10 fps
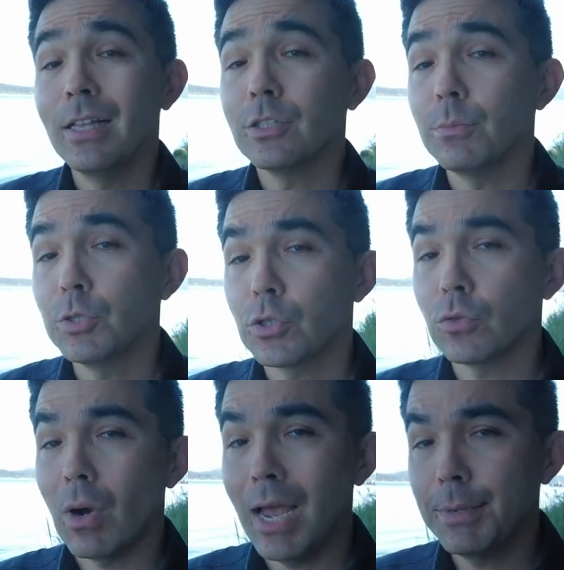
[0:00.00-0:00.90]
and
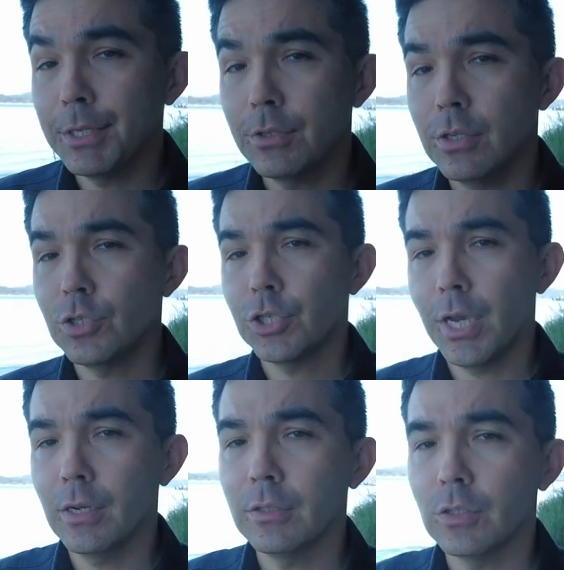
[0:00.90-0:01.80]
subscribing to this
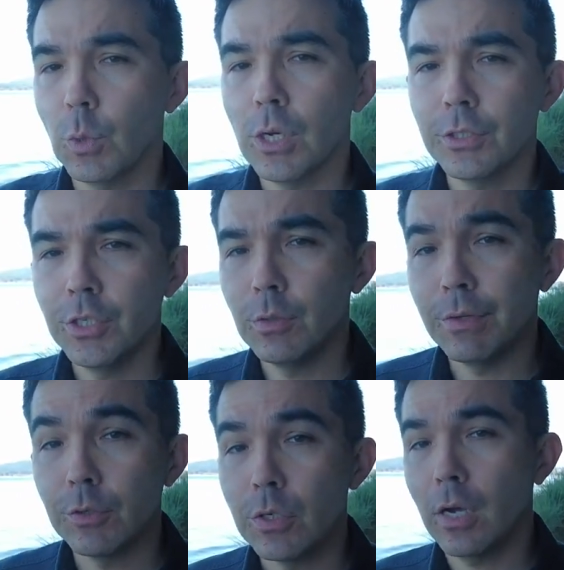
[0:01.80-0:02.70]
channel as well too
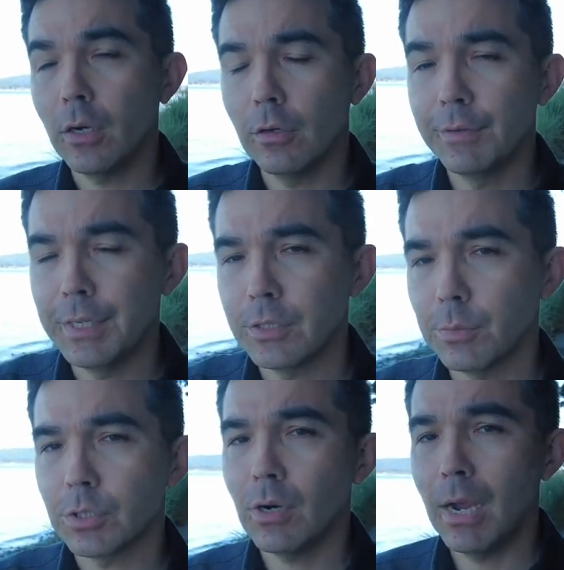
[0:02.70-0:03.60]
if you're not already
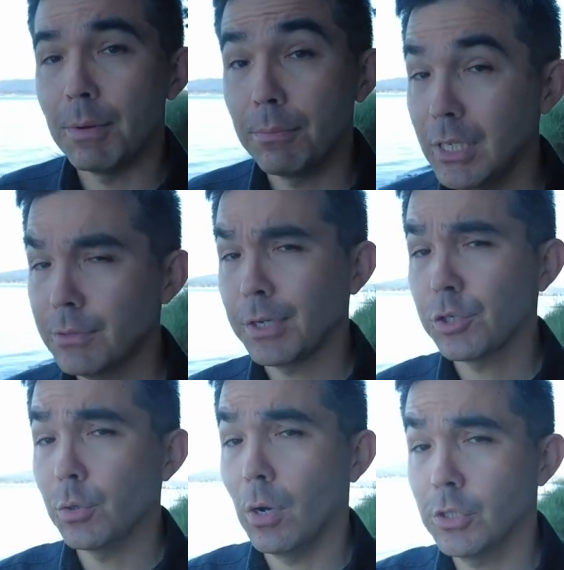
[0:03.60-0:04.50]
subscribed. And please make
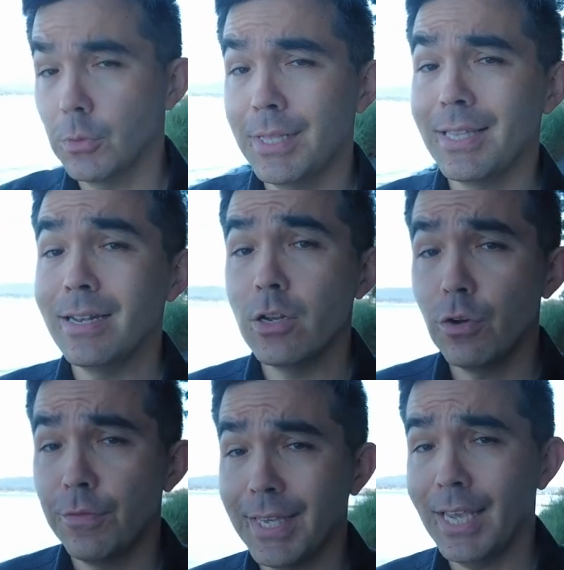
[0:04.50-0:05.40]
sure you also hit that
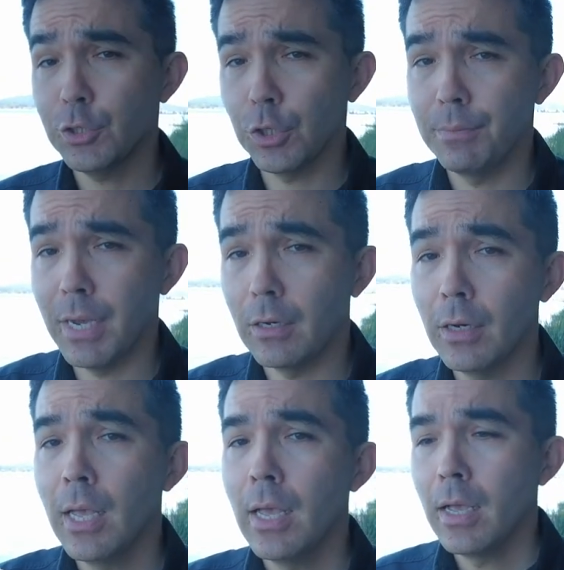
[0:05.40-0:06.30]
notification
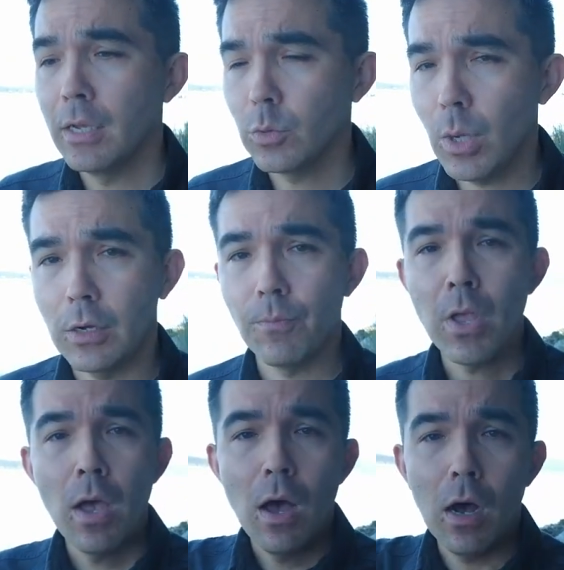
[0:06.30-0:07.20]
bell as well.
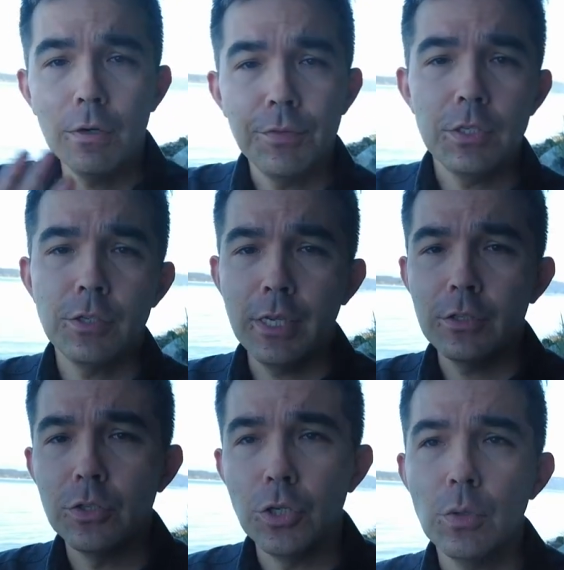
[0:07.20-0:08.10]
All of these
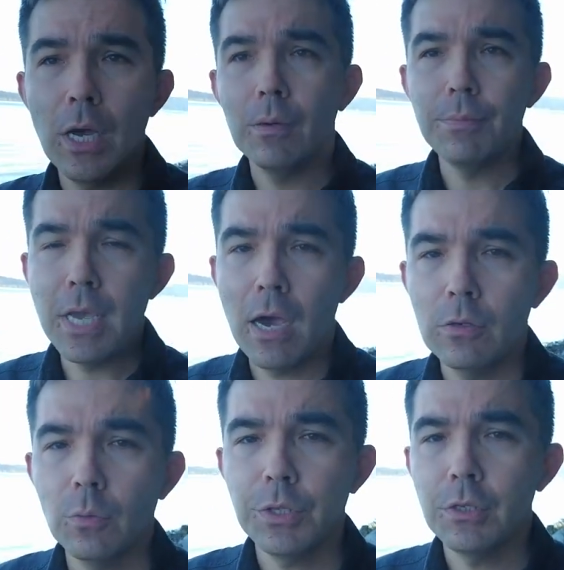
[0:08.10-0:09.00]
things do help me
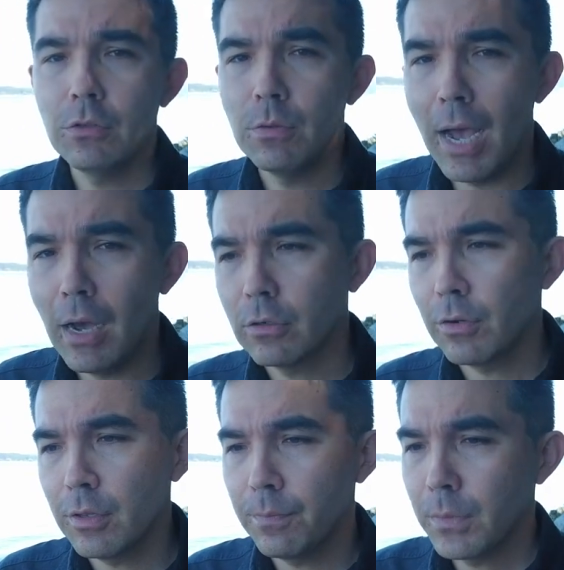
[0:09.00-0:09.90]
out with the YouTube
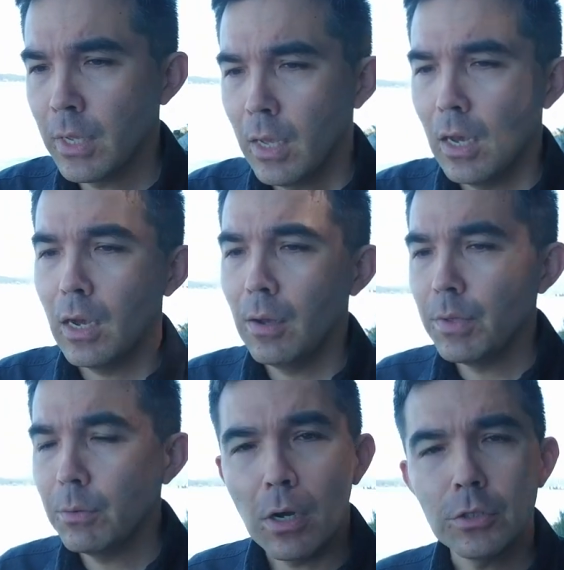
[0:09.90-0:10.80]
algorithm.
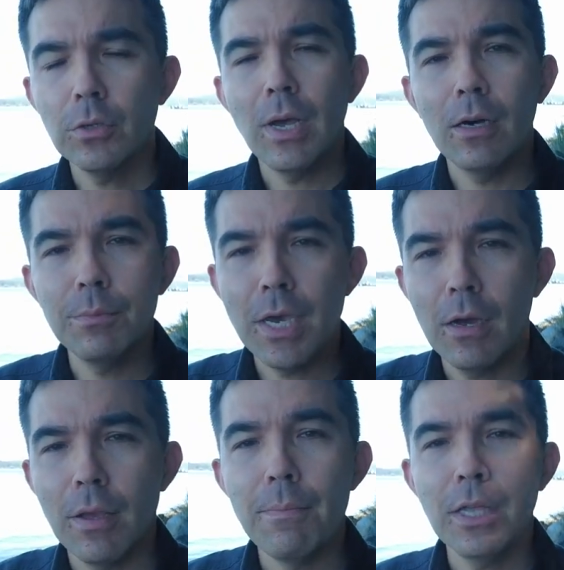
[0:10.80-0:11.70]
Um, it would also help me
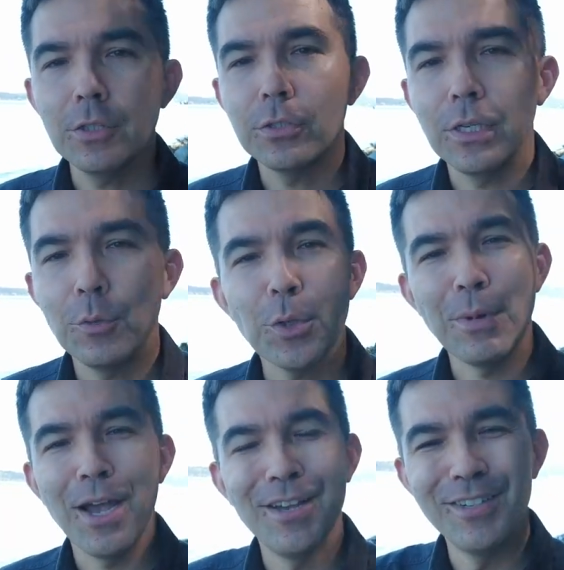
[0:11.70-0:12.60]
out immensely with
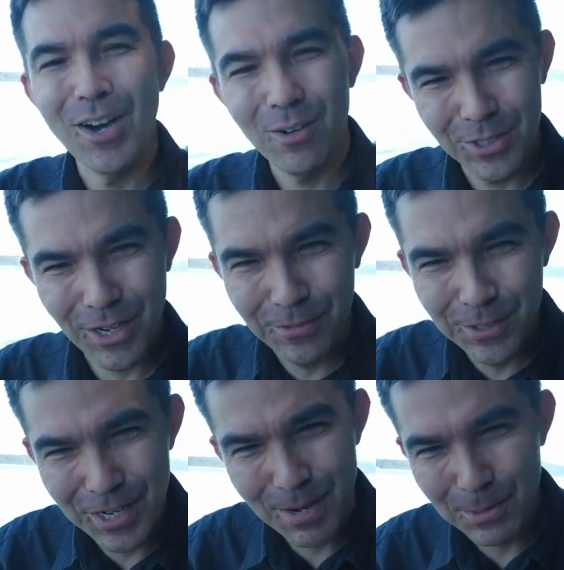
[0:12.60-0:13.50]
my low
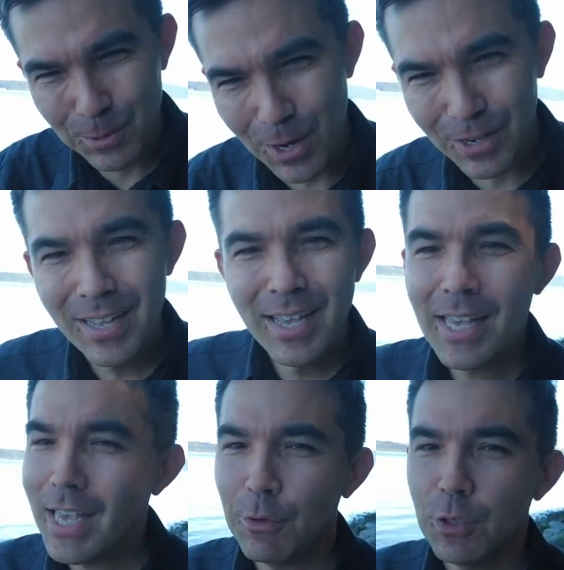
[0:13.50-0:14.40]
self-esteem as well
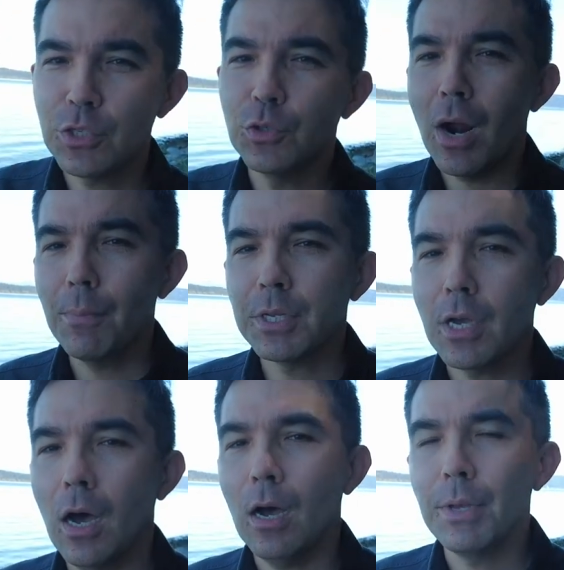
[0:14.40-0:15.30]
if you just dropped a
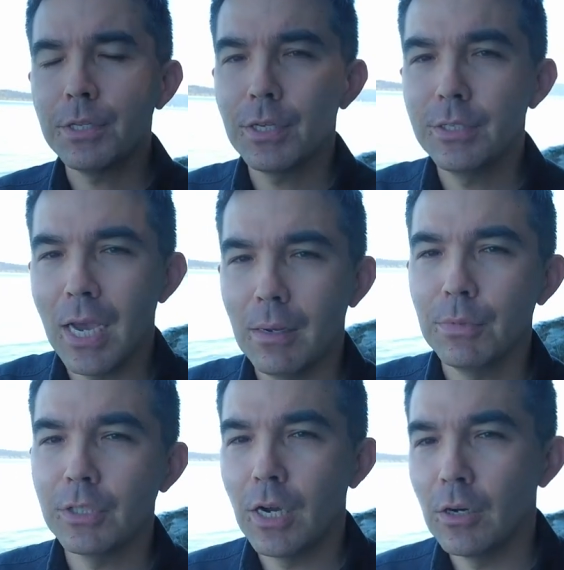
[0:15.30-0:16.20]
comment
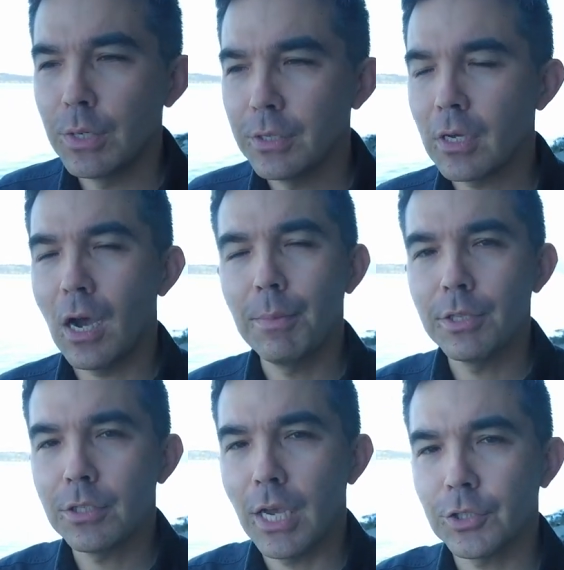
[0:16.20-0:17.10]
down below in the
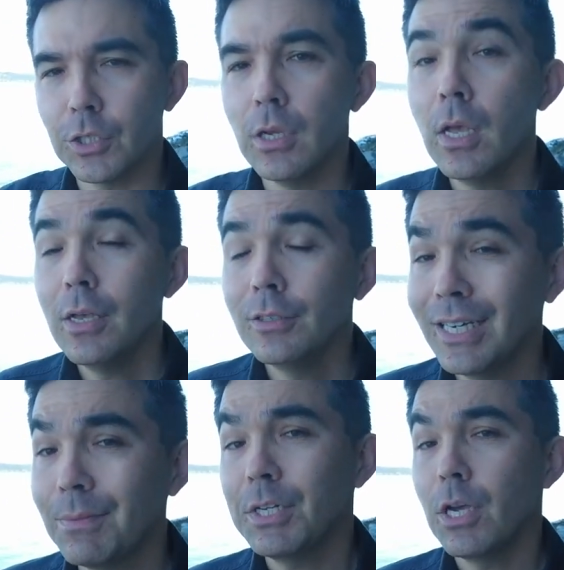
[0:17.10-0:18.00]
comment section
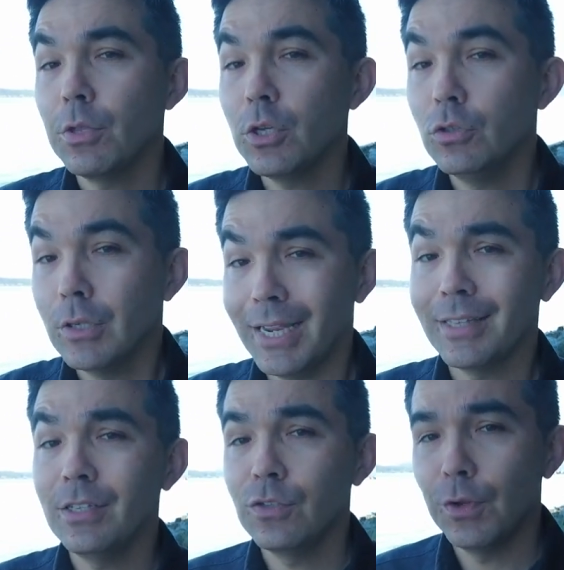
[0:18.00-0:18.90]
letting me know that you
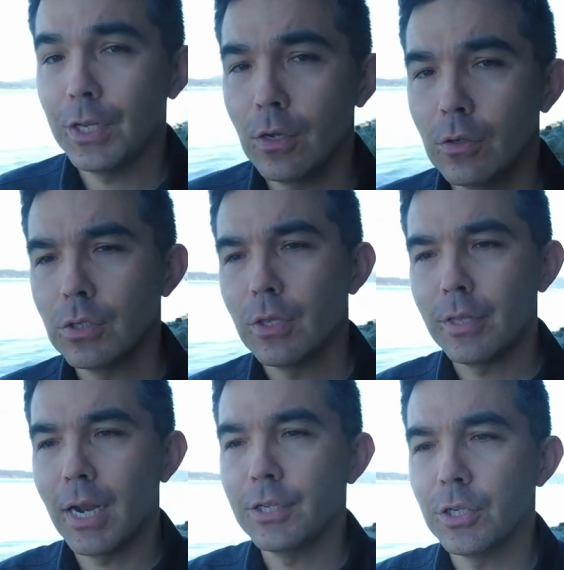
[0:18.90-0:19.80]
like these videos
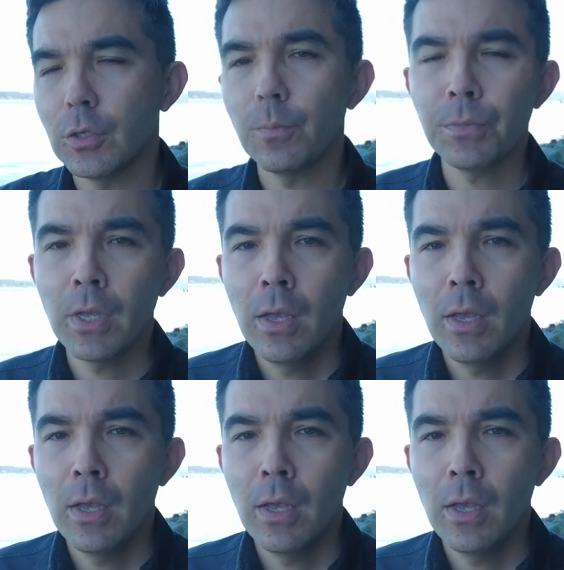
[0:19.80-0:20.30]
that I do.